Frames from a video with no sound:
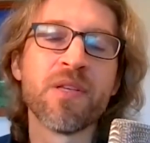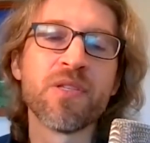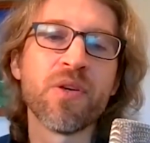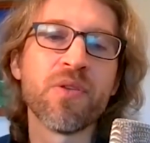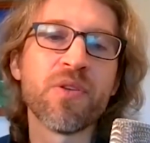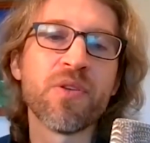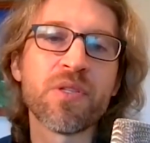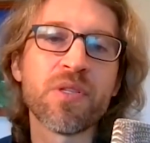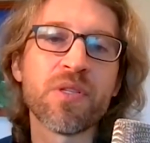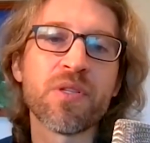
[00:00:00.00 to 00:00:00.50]
So
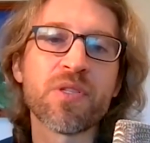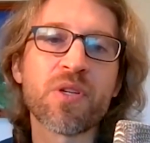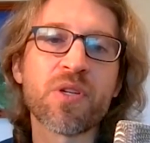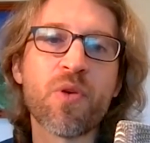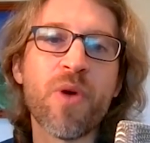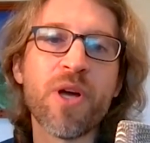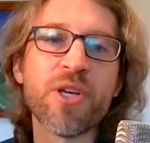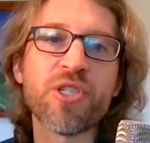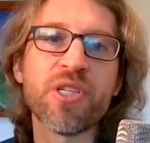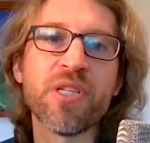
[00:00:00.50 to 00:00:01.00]
there's a
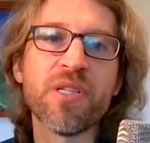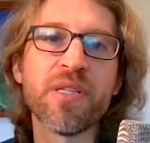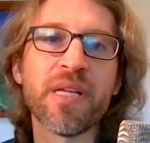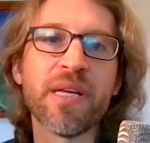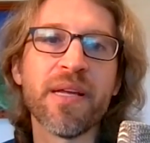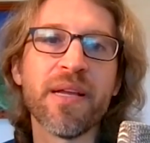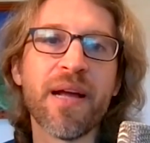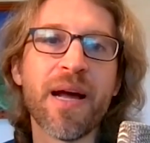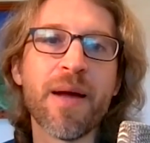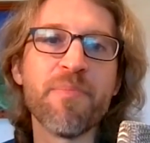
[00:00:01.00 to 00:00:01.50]
question
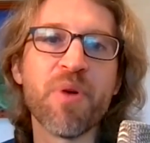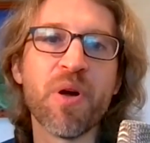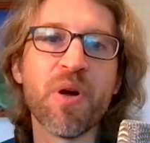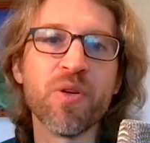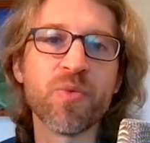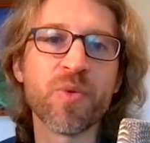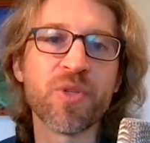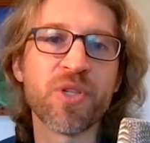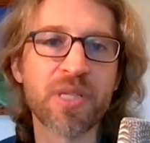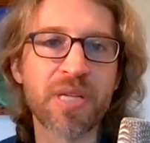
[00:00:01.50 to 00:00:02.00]
that I
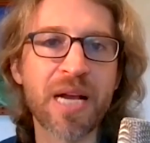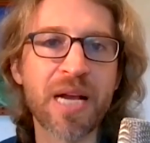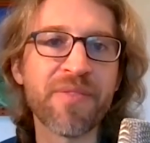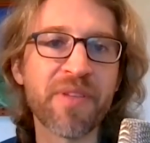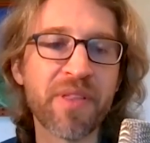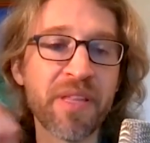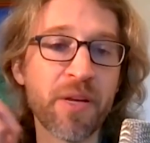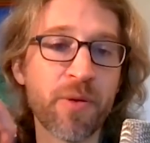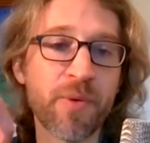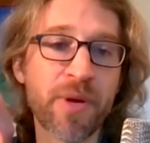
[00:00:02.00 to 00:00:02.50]
pose, which is kind of a
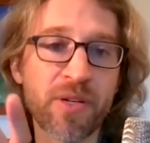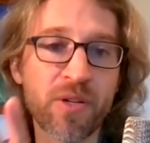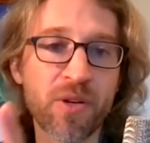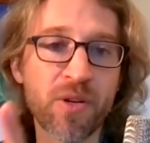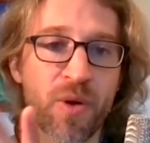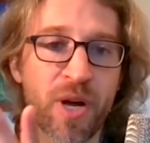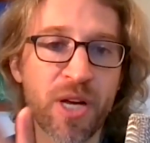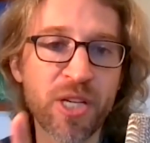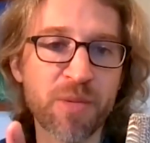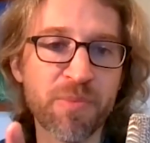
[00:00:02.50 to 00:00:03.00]
theoretical
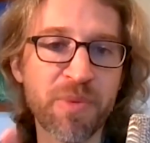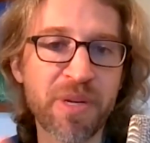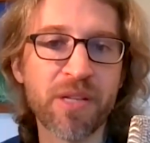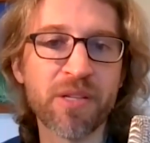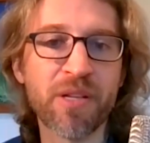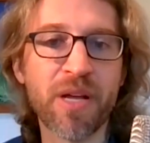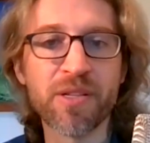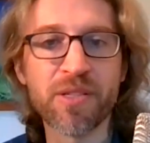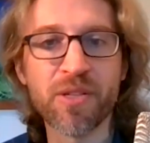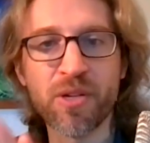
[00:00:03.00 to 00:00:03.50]
question, but
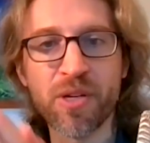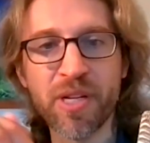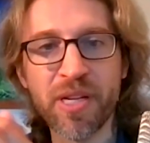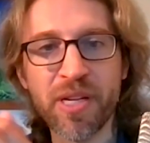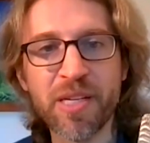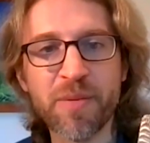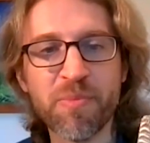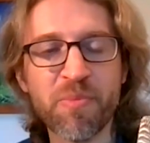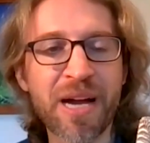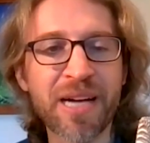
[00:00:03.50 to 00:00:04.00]
I'll turn it
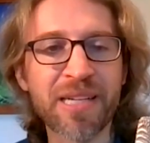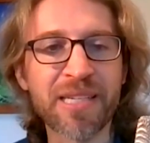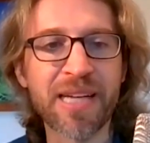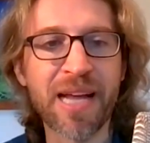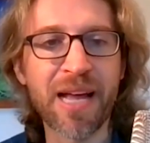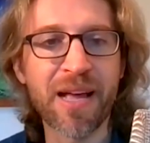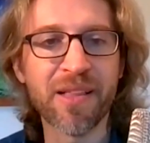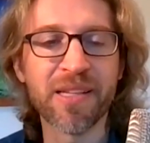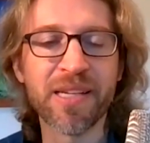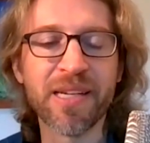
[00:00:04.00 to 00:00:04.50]
into
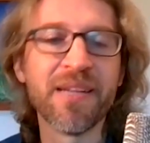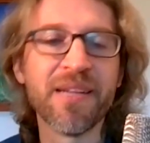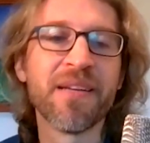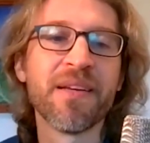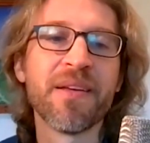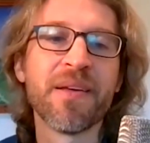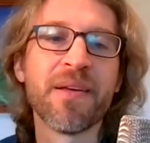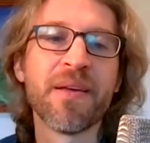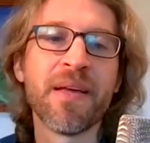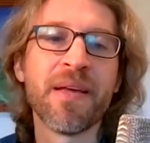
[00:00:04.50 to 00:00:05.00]
practicality.
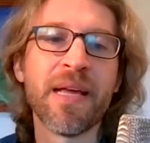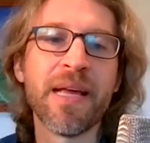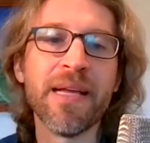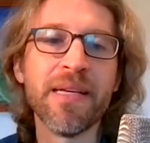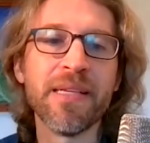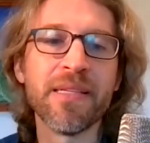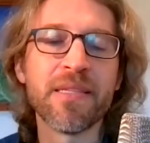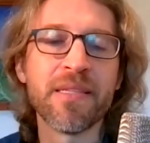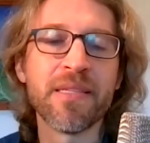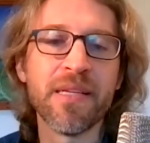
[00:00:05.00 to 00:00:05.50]
And
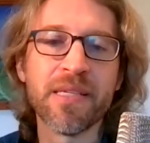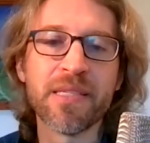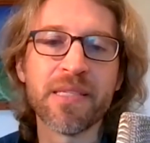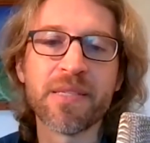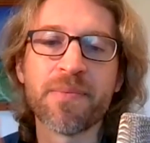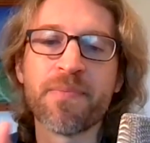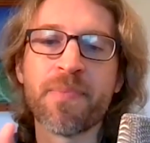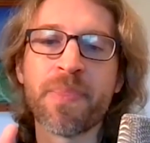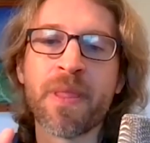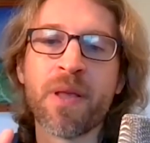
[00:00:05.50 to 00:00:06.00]
it's this.
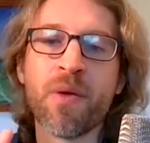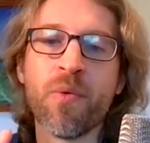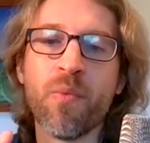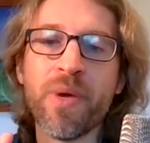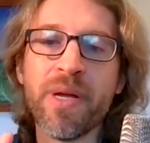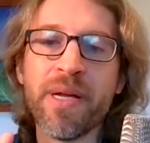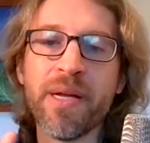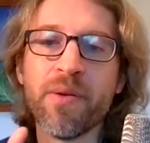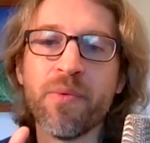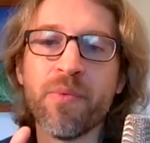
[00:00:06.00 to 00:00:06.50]

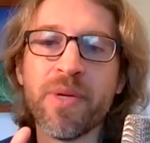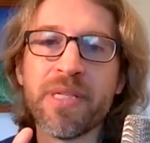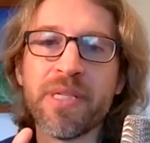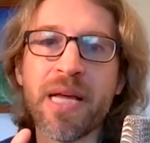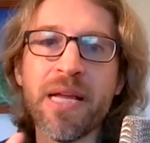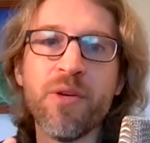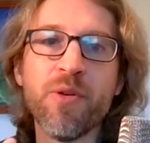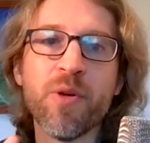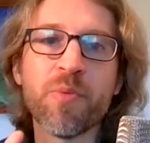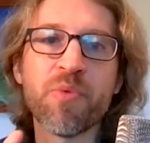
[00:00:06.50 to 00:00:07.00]
We
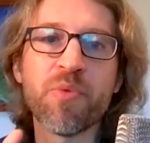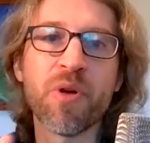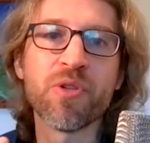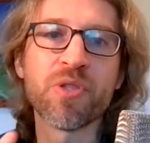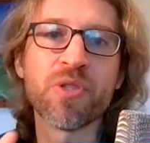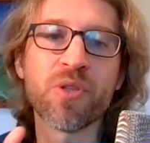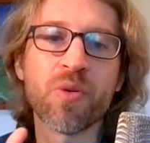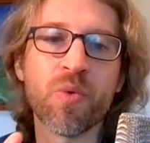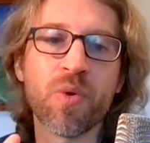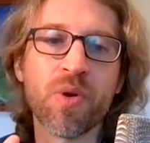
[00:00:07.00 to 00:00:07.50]
tend to approach
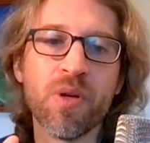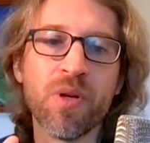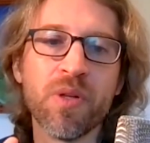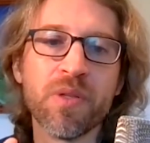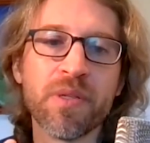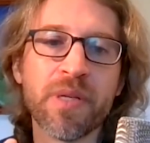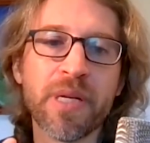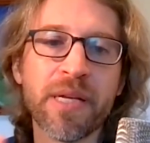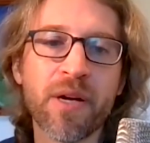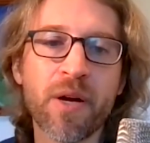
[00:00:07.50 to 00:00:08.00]
the world
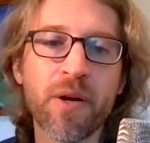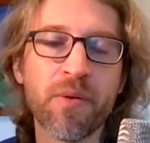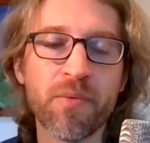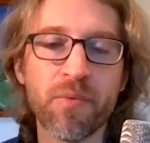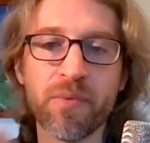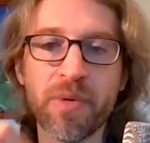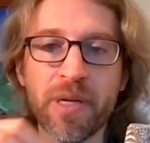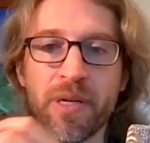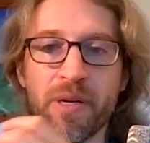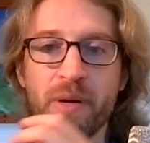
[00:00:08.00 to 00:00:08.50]
in our
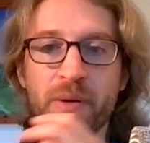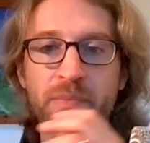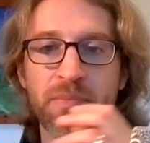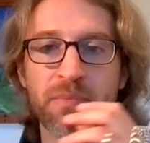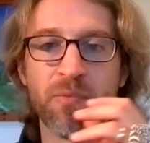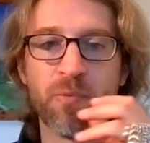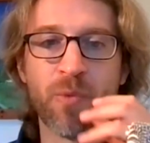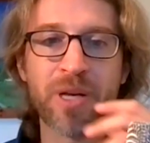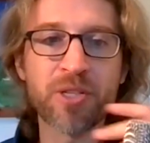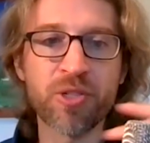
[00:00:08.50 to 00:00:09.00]

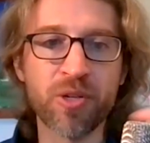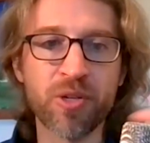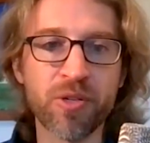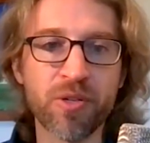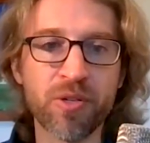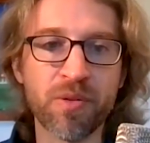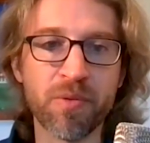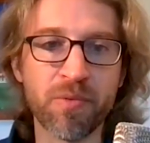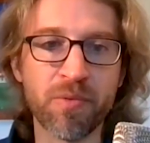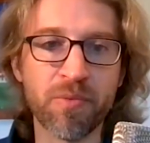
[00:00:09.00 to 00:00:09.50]

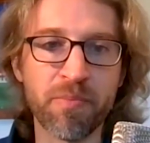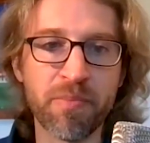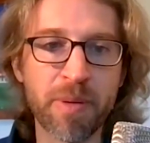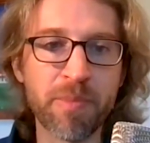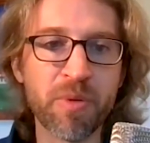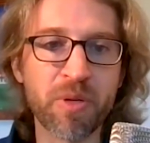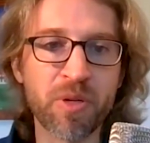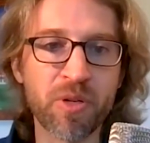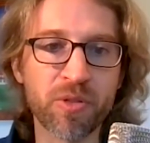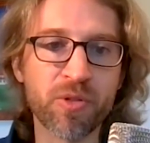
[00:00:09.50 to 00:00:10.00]
Western
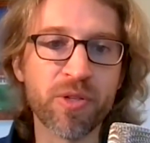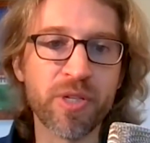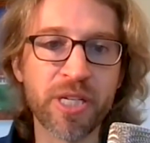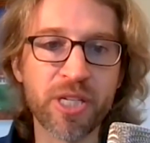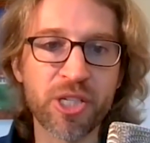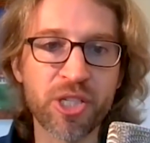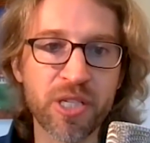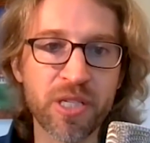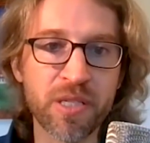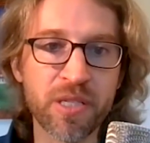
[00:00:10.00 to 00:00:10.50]
biblical
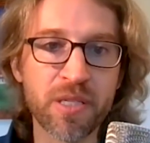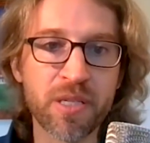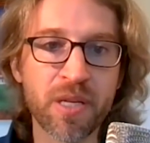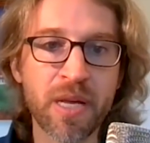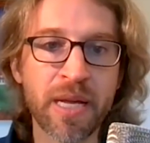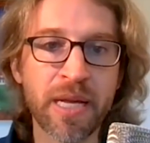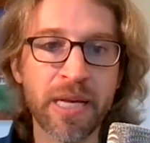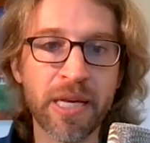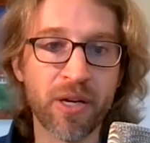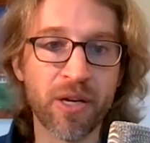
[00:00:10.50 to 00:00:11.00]
traditions,
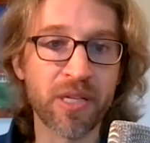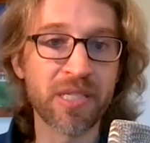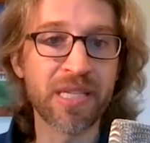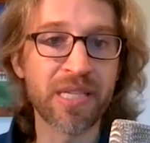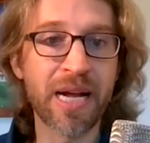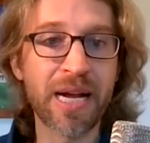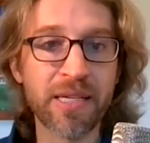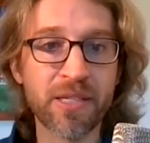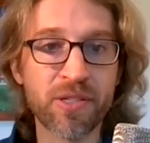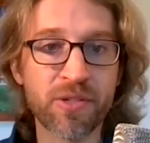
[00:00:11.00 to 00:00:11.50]
in our
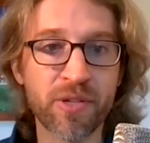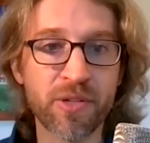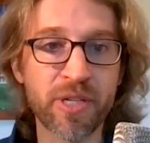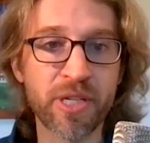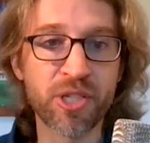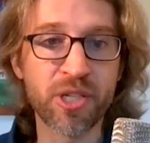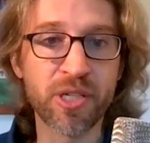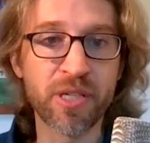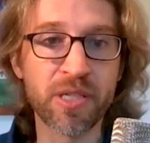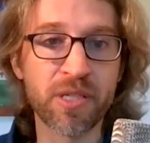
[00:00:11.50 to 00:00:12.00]
science
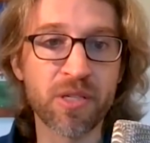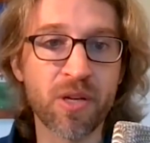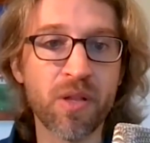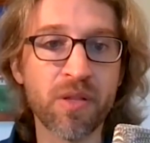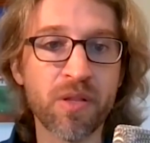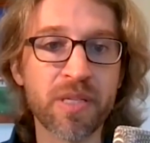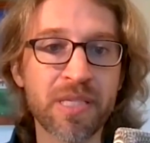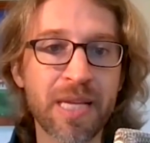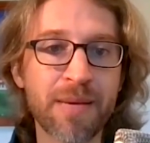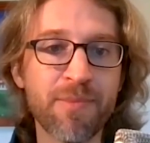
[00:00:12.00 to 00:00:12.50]
tradition. It's all
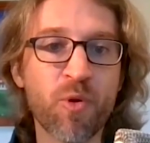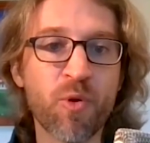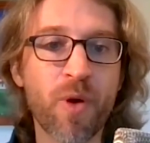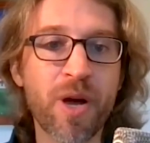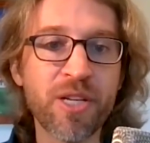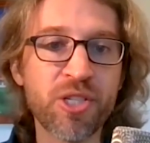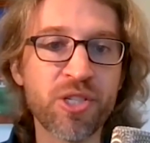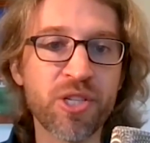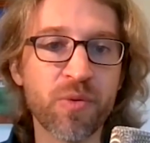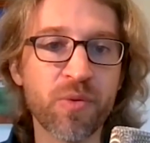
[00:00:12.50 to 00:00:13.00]
the same
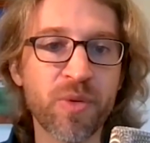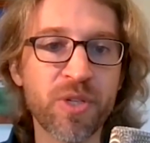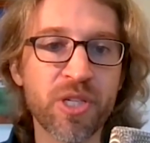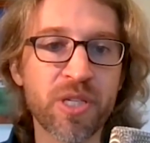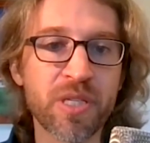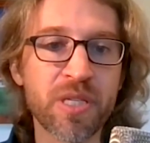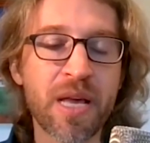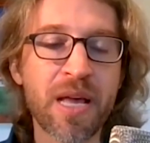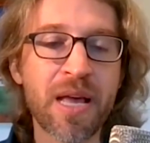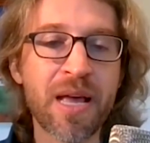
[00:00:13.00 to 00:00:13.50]
question, which
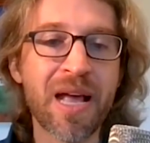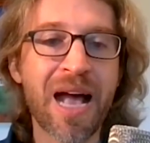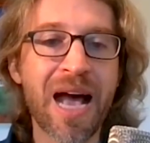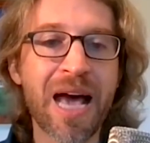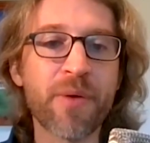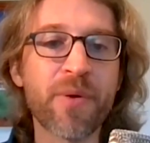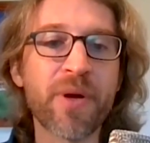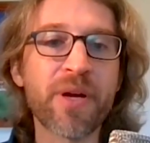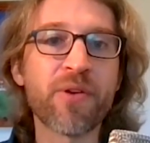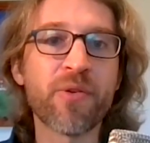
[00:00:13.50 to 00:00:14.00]
is, how
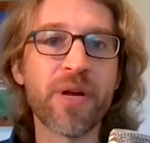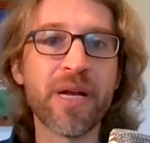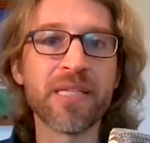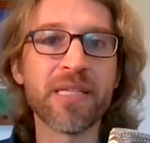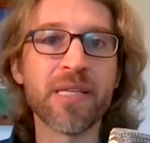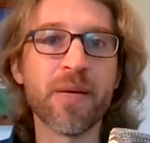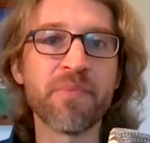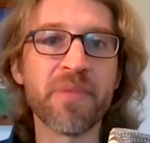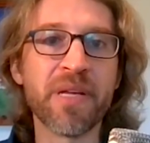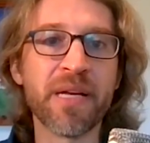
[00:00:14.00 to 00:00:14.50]
do I create
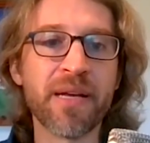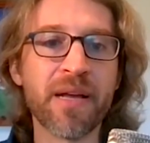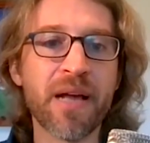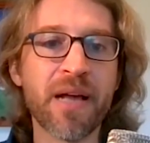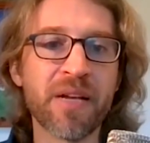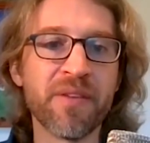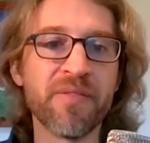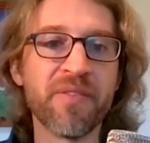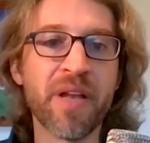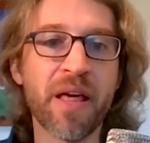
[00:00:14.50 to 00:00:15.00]
something
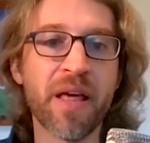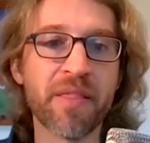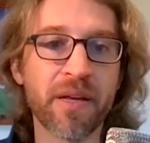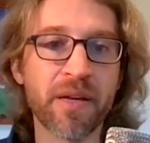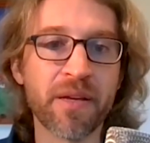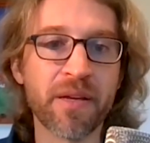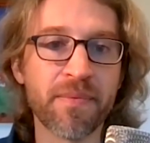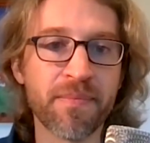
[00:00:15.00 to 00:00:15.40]
out of nothing?